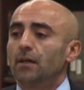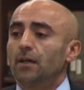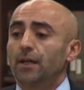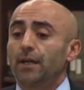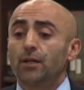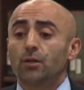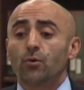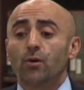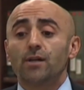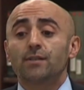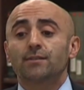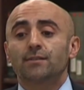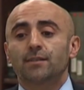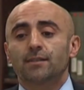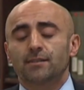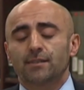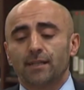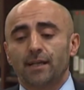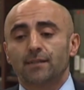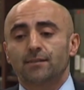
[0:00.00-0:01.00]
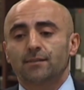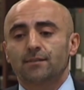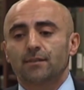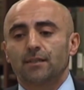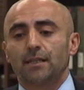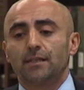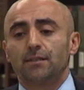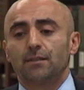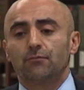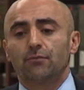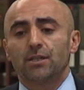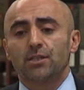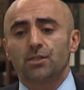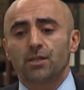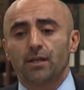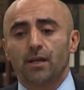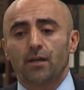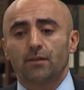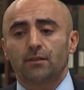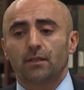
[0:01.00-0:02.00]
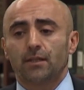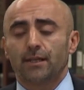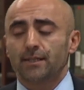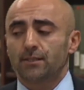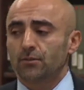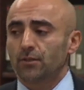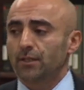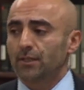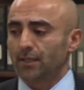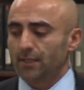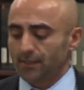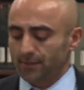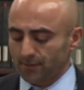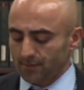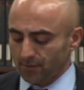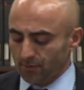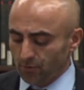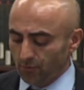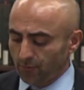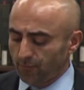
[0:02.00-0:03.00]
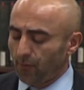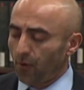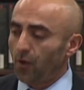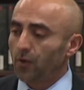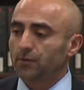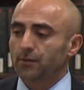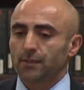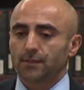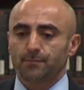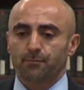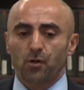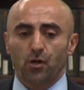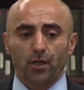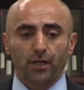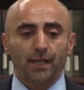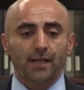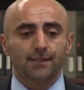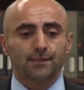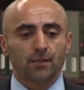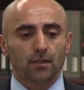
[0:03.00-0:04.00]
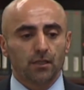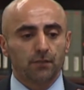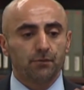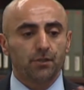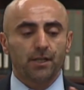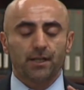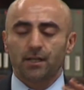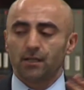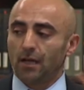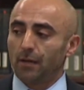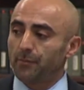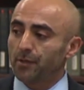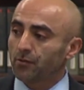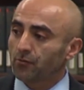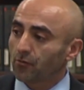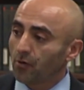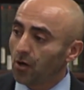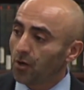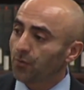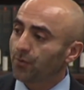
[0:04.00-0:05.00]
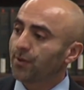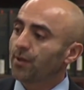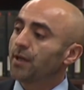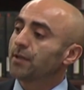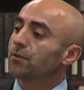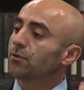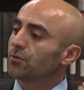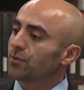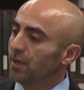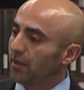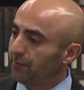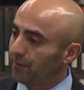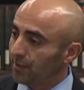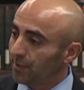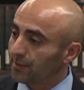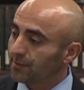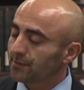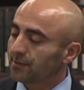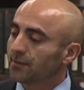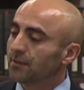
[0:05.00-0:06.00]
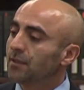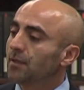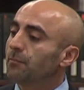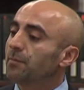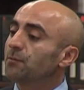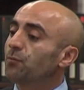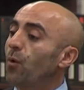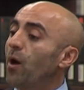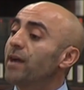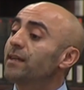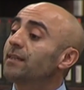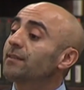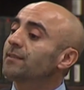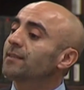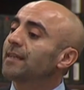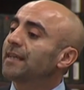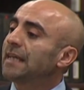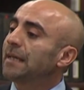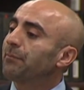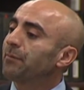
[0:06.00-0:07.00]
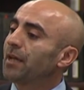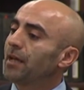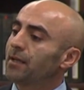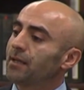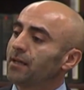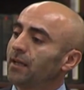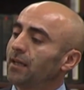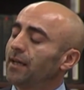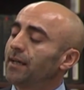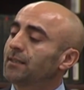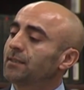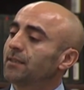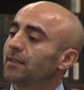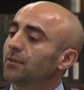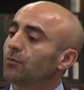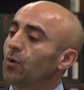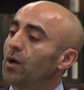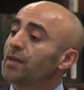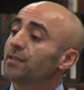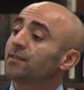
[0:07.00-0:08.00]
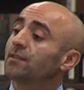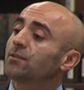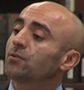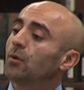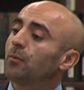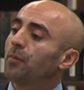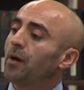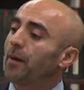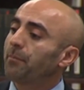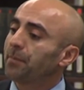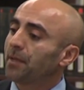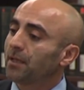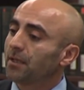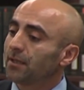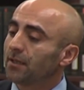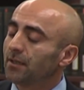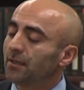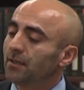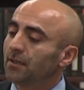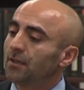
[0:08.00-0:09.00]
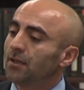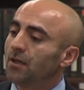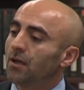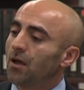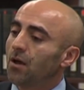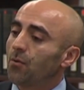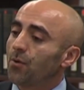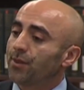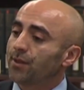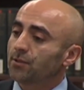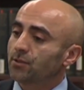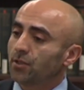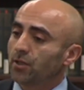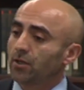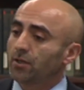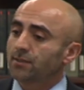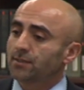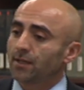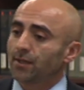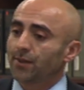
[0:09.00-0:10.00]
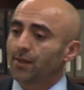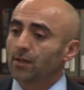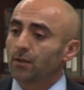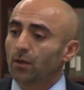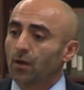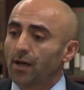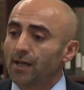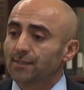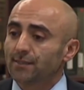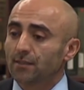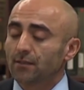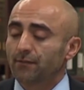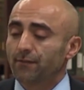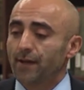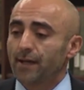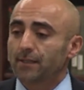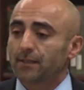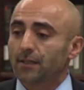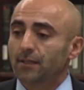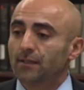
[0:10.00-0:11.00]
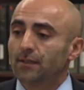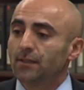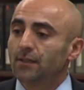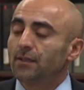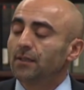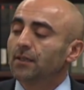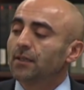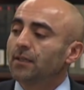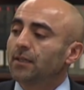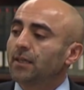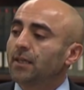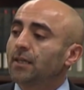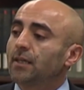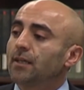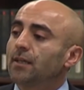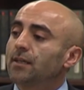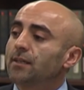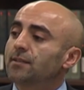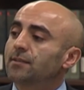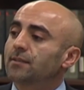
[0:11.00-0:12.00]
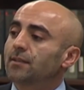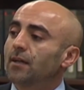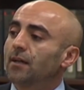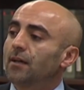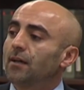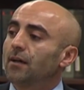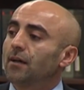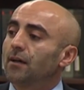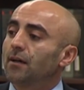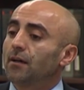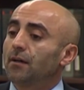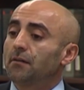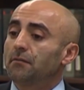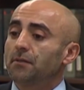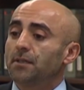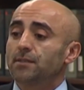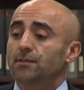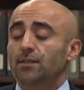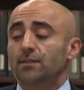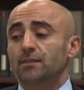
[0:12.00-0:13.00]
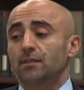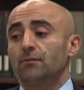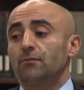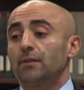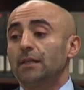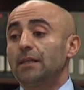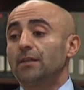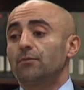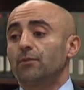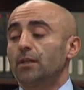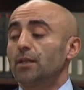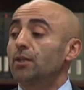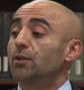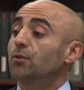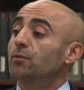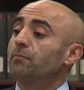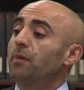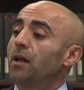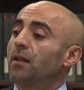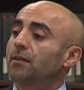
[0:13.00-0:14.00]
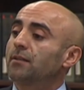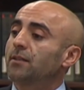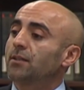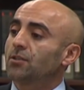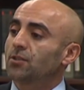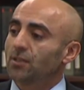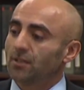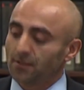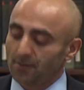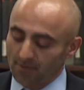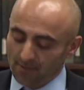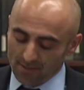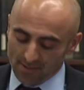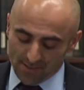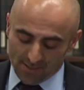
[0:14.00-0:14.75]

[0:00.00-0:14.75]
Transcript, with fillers: Uh, Erdogan's success in reaching out the electorate is twofold. His party has delivered economic growth and good governance. But why does he keep getting elected? Why is he so popular with the Turks? I think lies in the fact that he is, uh, he's just a really, really good politician.